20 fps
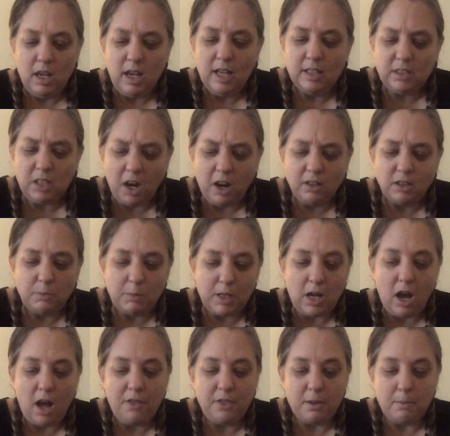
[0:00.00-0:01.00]
It's hard to be
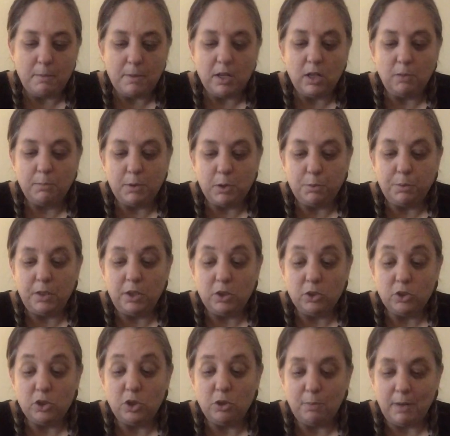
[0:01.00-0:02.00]
caught in the middle between your
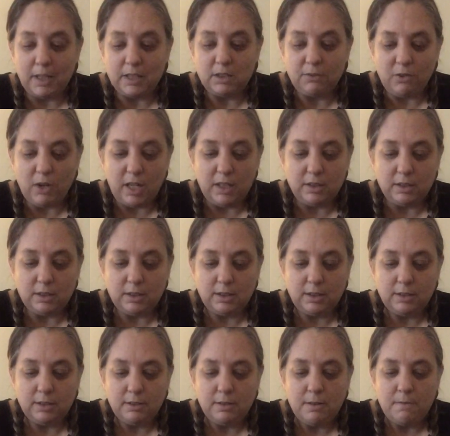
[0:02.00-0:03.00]
two best friends.